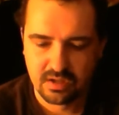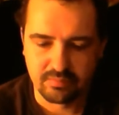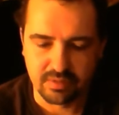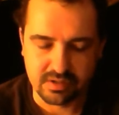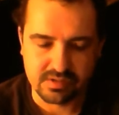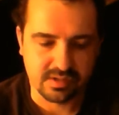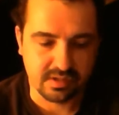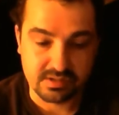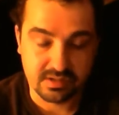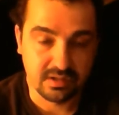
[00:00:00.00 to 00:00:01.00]
because, like I
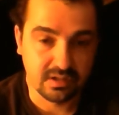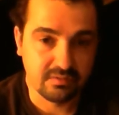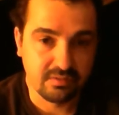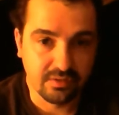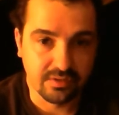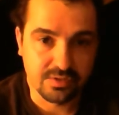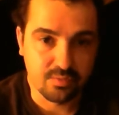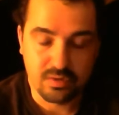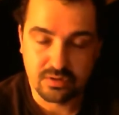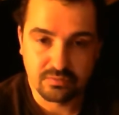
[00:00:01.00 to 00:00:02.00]
said, I have all this
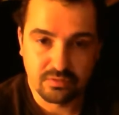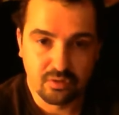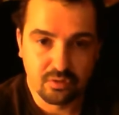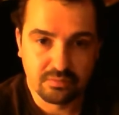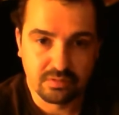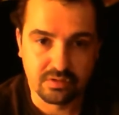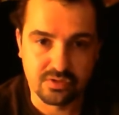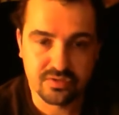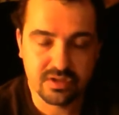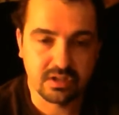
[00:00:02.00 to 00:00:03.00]
wonderful homebrew to
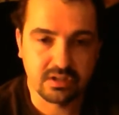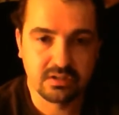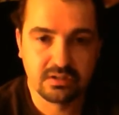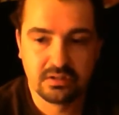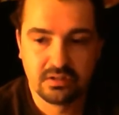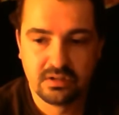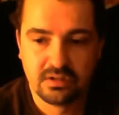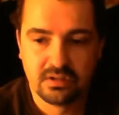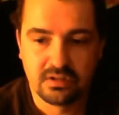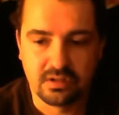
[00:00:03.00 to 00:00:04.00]
drink,
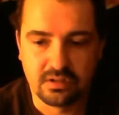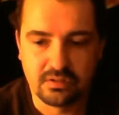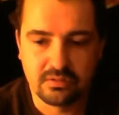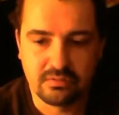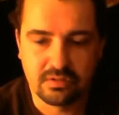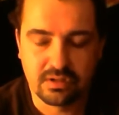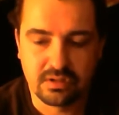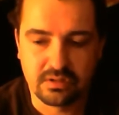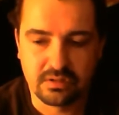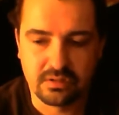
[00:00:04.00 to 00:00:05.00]
you know, and